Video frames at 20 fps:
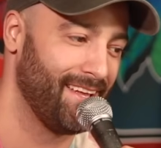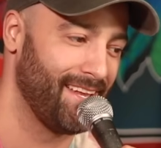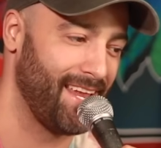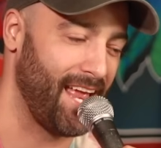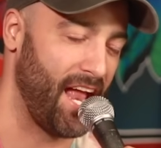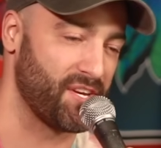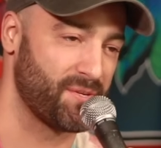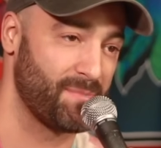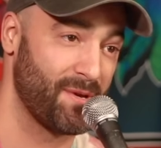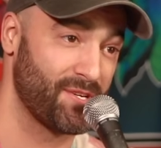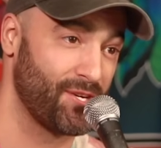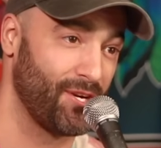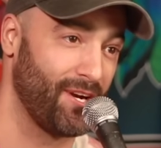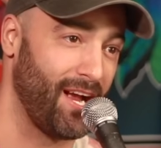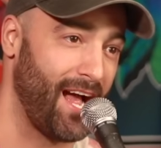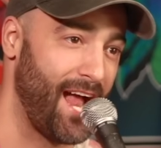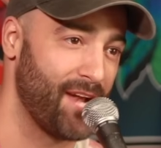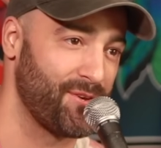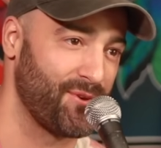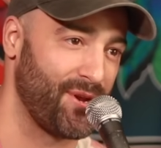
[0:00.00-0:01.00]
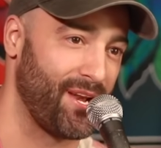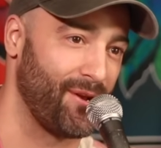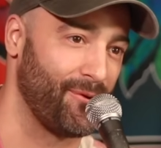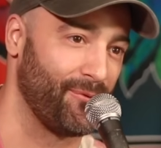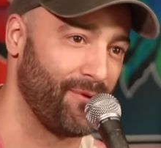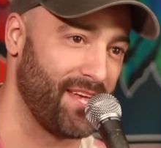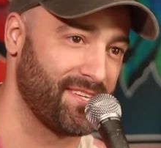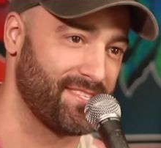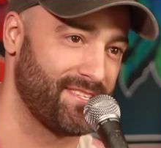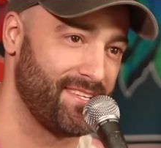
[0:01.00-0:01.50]
Yeah, just make sure you're hydrated
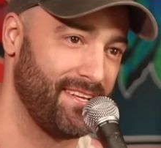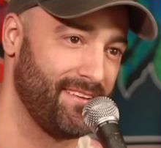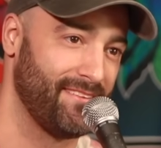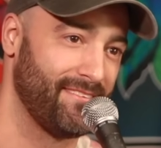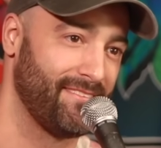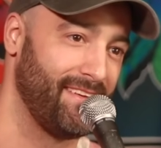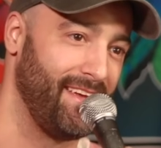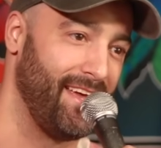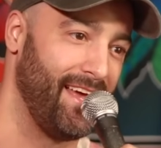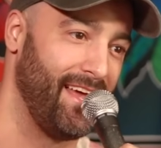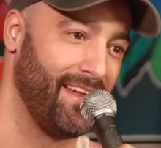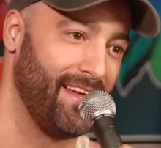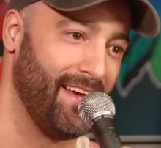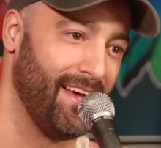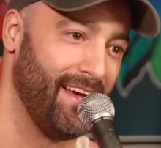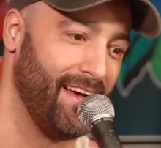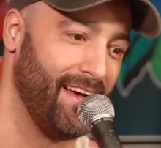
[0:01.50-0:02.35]
and rested, and